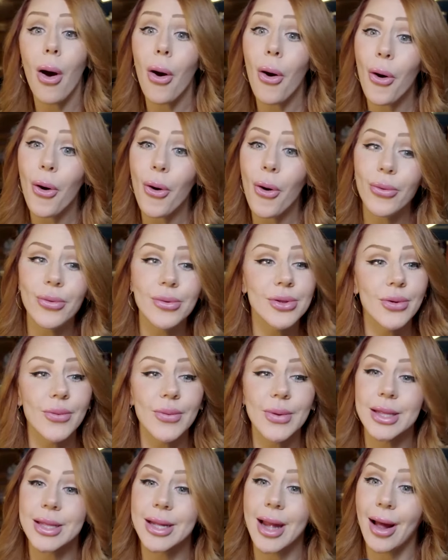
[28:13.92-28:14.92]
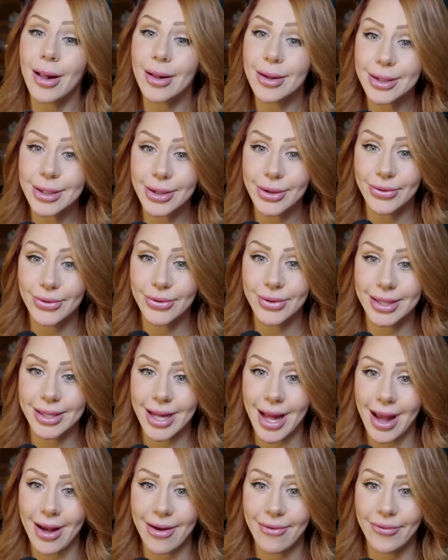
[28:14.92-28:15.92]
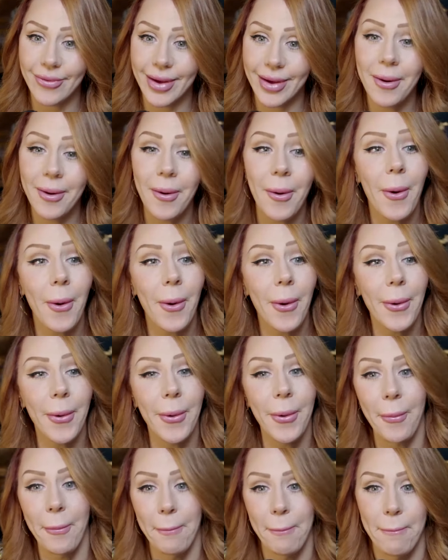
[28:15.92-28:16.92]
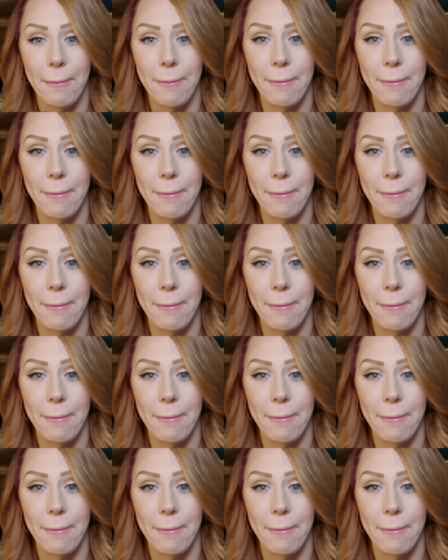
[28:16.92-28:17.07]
Oh, so he's telling you to save it. Oh.